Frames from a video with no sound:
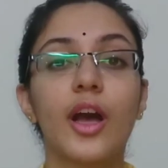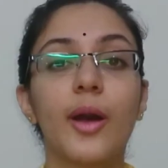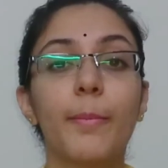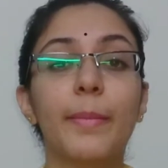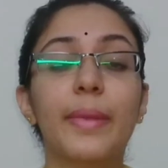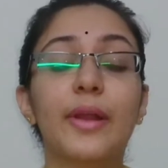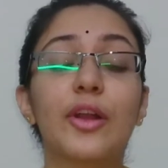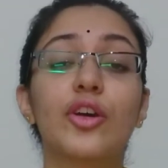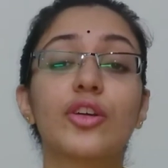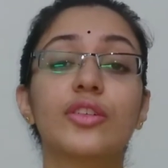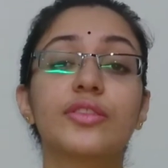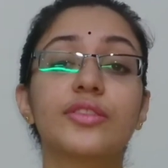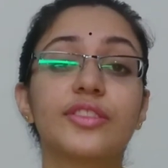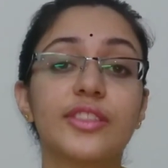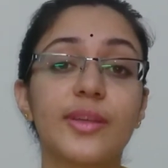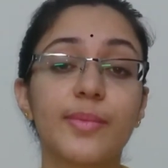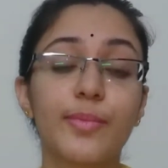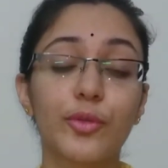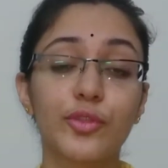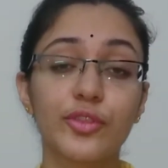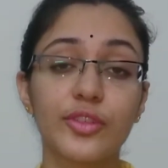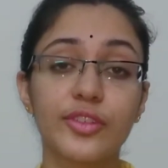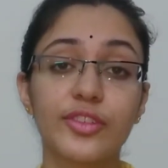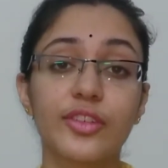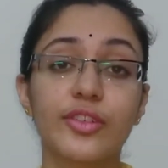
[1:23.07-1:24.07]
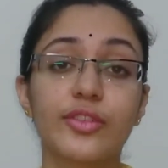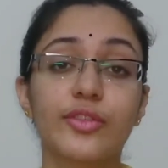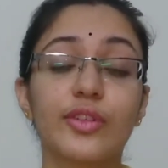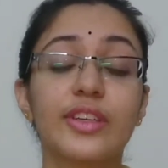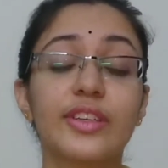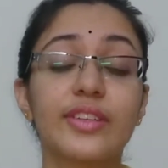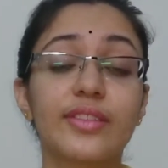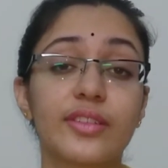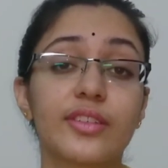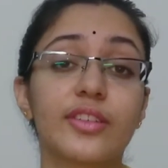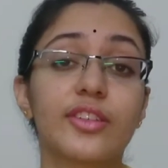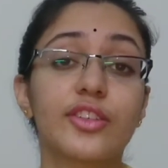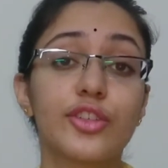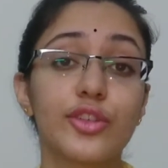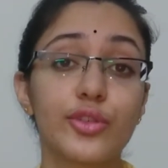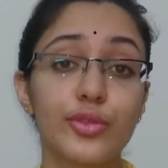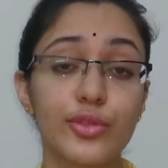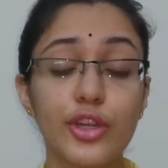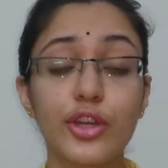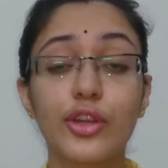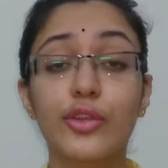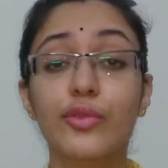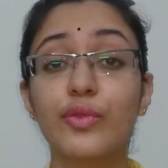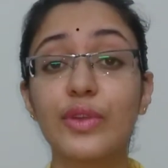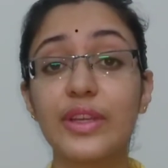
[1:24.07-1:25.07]
because they pose a risk to
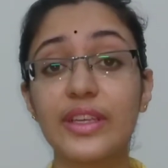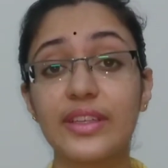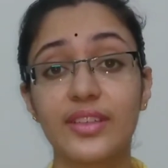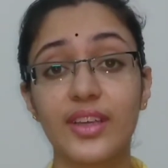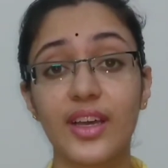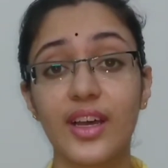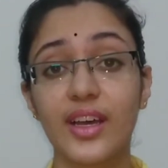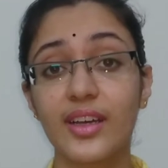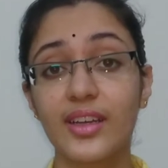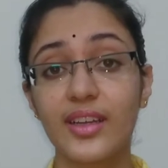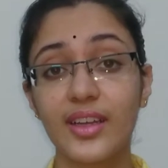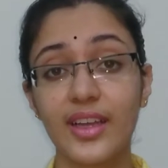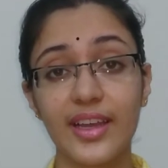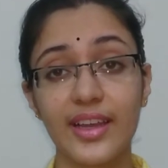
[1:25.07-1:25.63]
your visa